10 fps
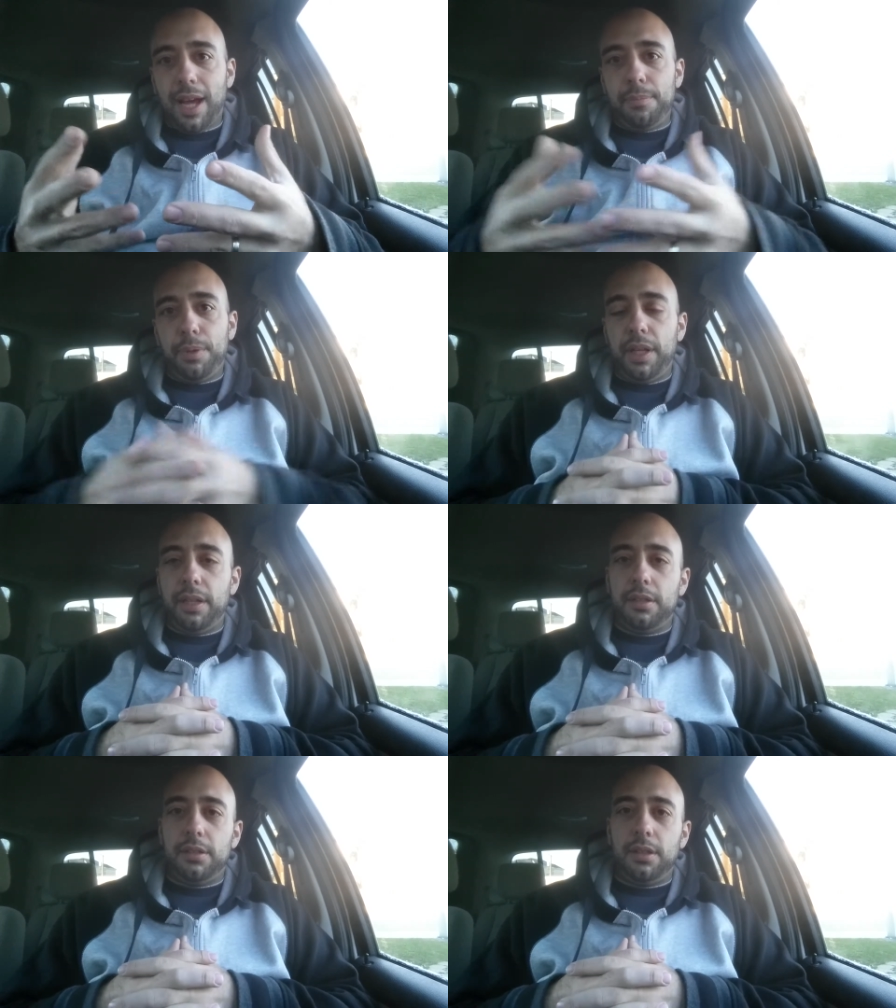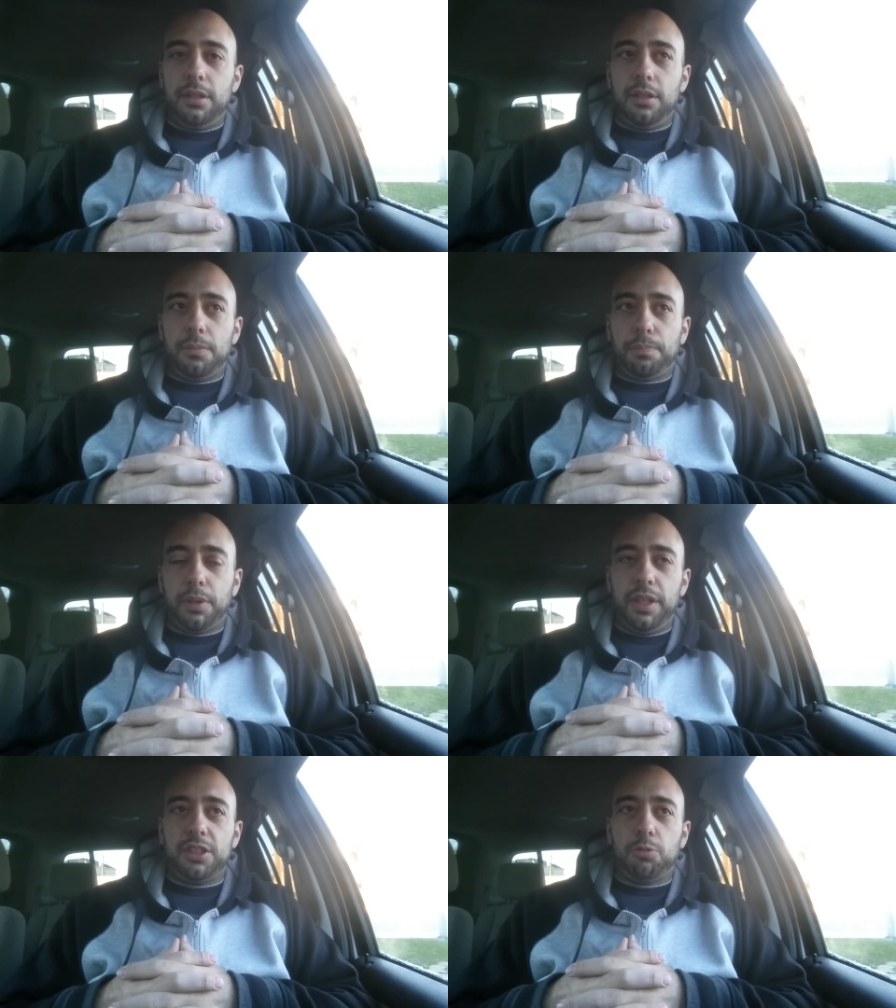not being in a
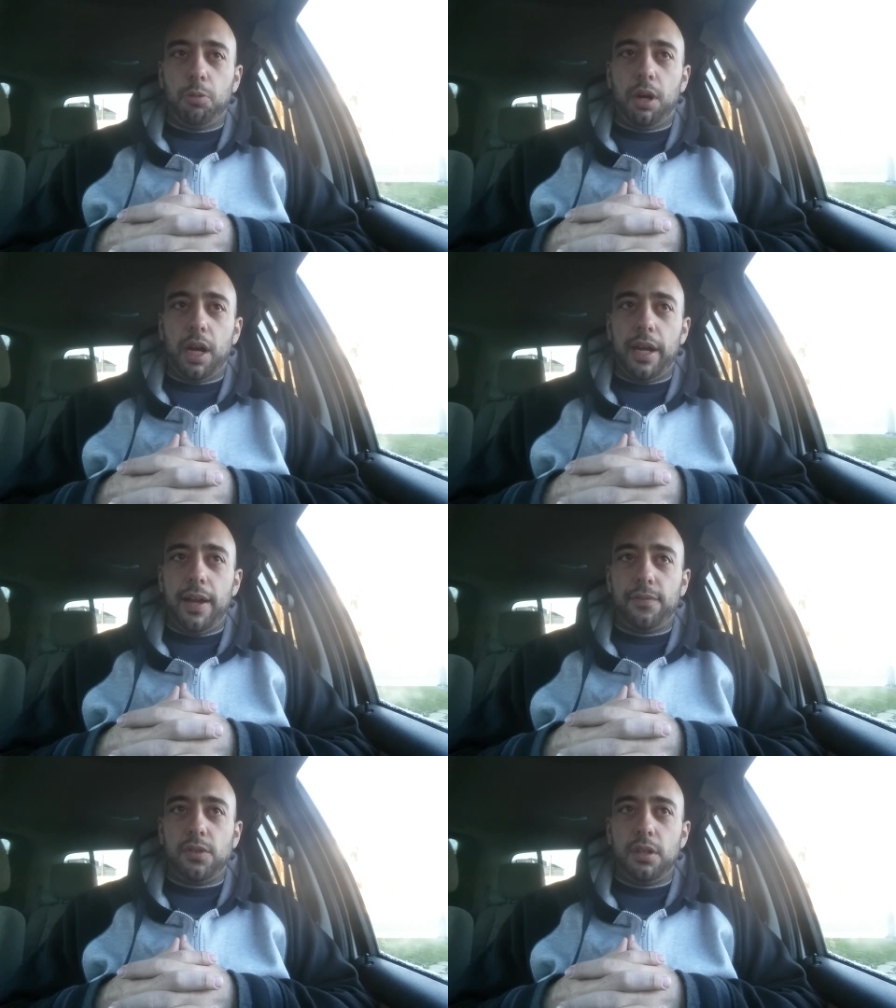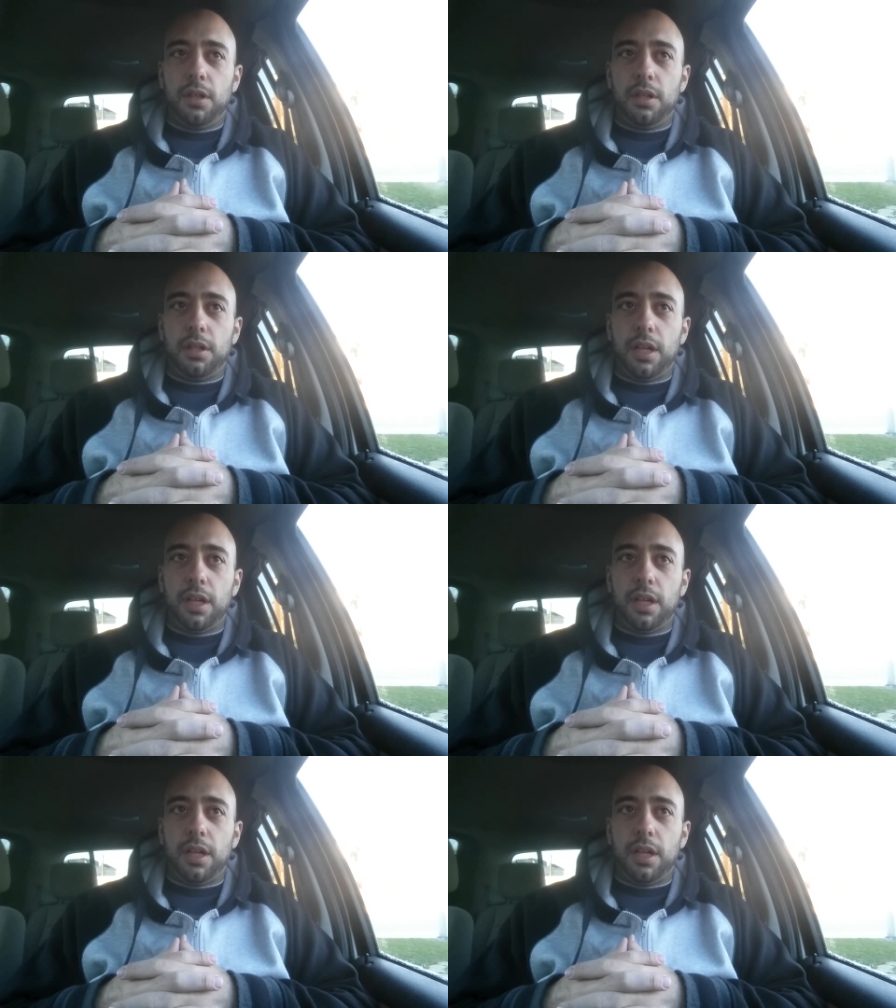place where I have to